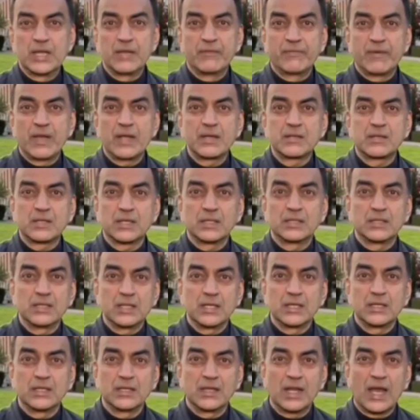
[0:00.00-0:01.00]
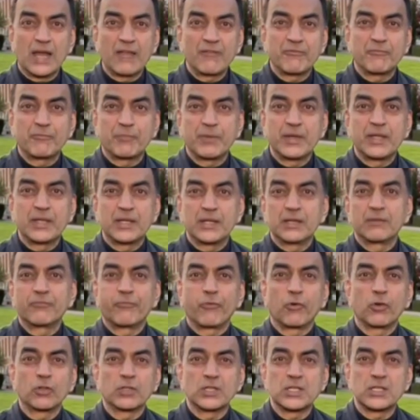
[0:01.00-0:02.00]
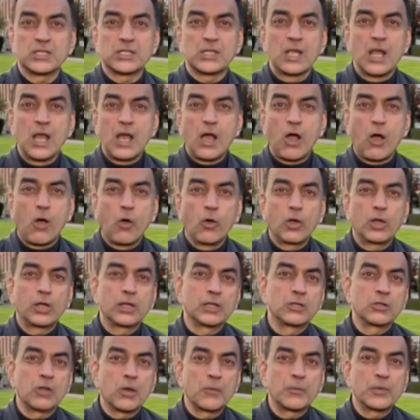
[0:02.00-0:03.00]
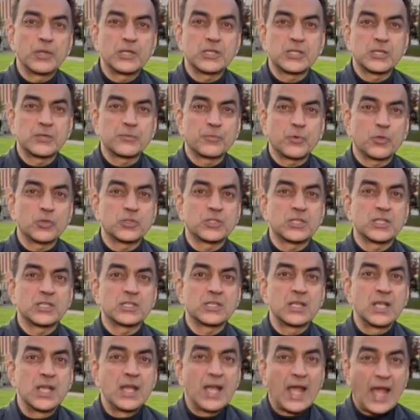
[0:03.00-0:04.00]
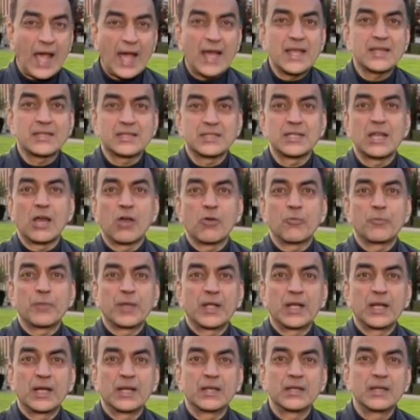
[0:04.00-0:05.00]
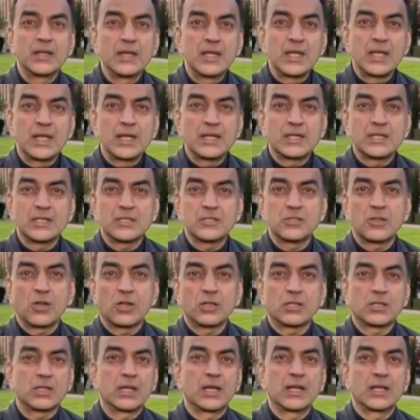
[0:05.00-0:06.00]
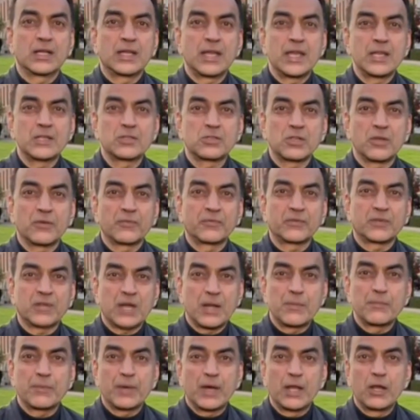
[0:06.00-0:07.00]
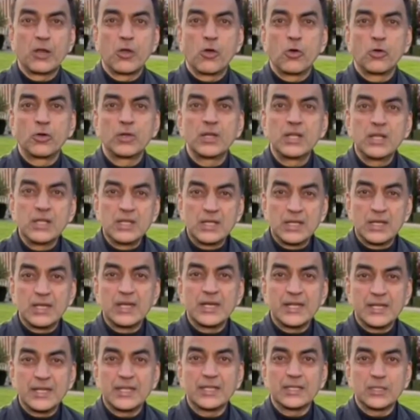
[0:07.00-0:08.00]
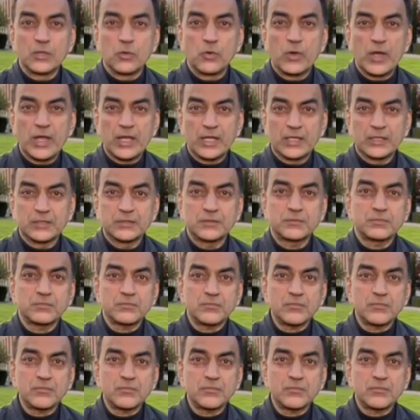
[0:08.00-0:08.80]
event, the live period for this whole nomination process has now begun. It is not a case of Trump alone leading the way.